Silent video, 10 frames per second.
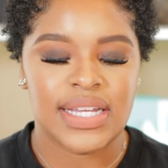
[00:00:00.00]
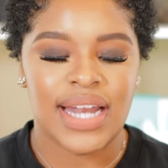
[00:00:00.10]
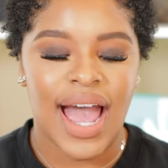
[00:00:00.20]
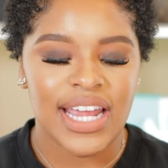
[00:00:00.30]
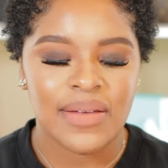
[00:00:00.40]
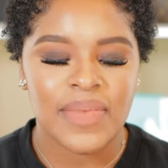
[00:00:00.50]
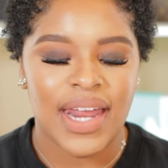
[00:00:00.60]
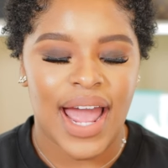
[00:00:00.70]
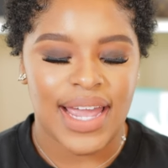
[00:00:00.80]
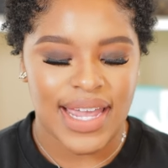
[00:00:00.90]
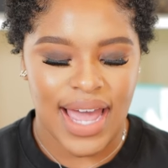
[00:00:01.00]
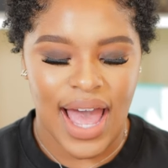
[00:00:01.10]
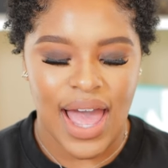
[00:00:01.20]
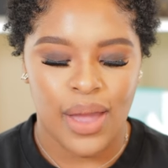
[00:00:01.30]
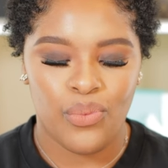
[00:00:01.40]
an item that I
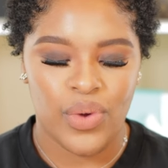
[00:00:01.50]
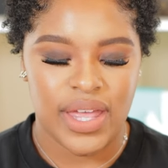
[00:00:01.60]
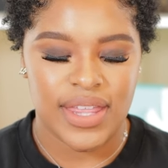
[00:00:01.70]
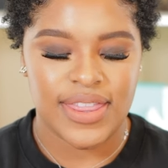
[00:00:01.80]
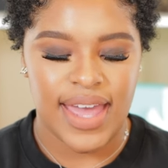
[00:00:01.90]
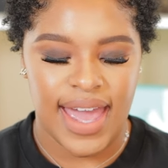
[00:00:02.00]
got with